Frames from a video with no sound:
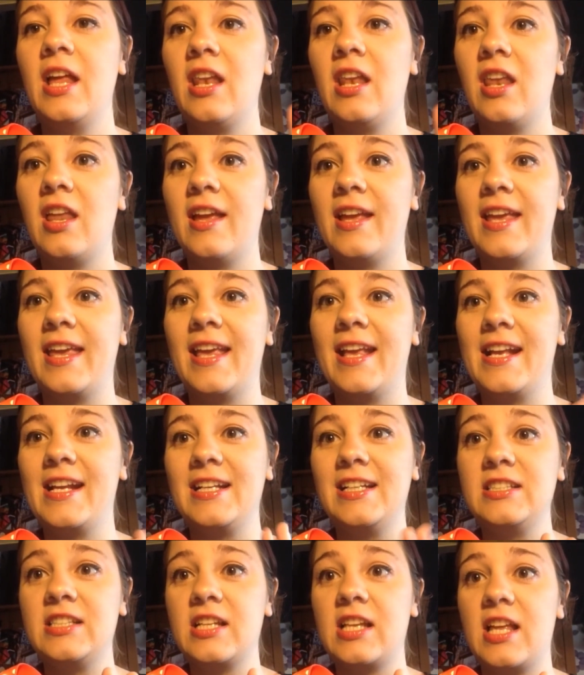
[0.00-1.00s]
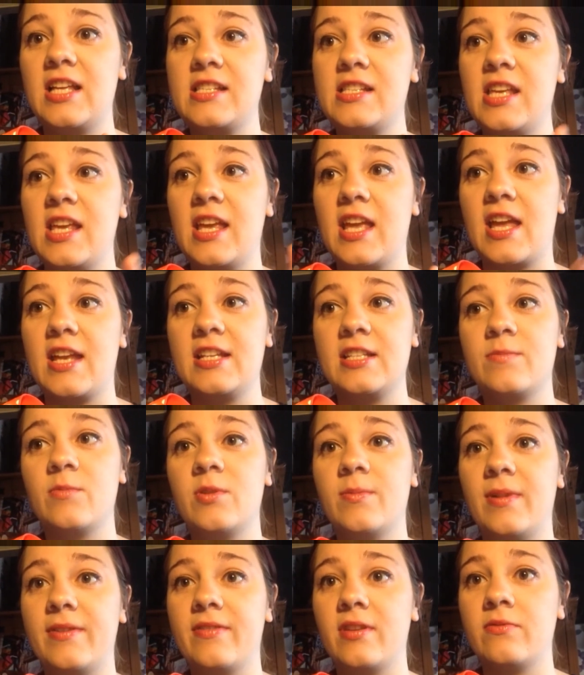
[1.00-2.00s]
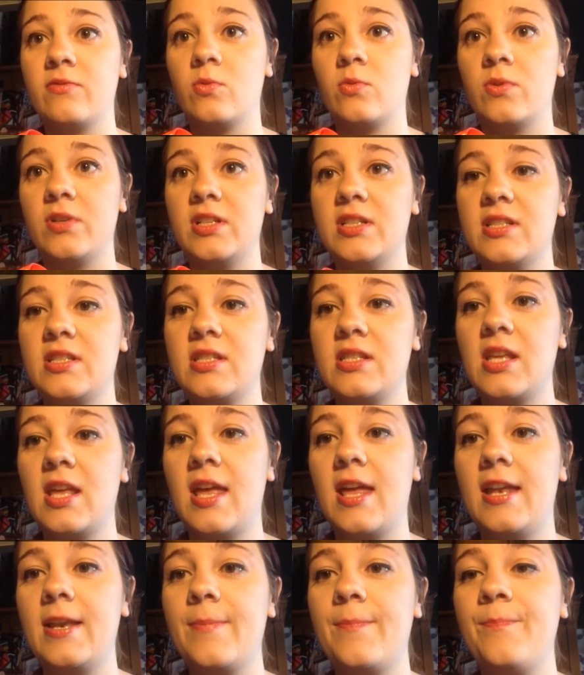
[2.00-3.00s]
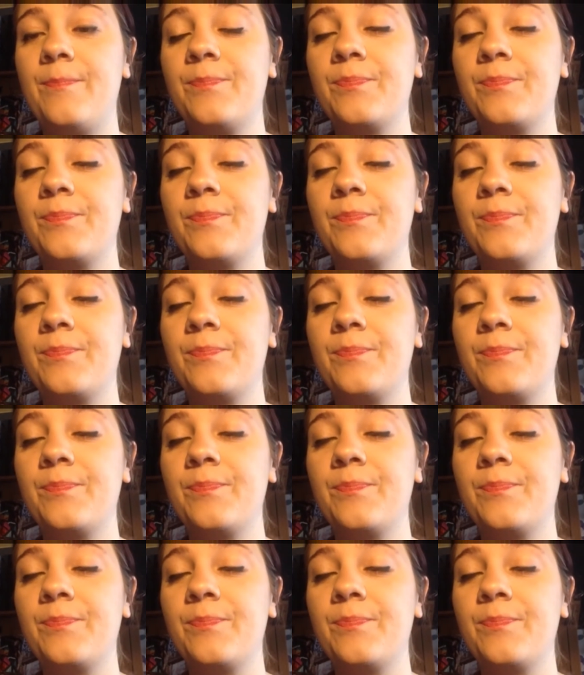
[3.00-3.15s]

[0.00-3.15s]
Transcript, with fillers: Lion King is a classic, and it's one of my favorite ones. And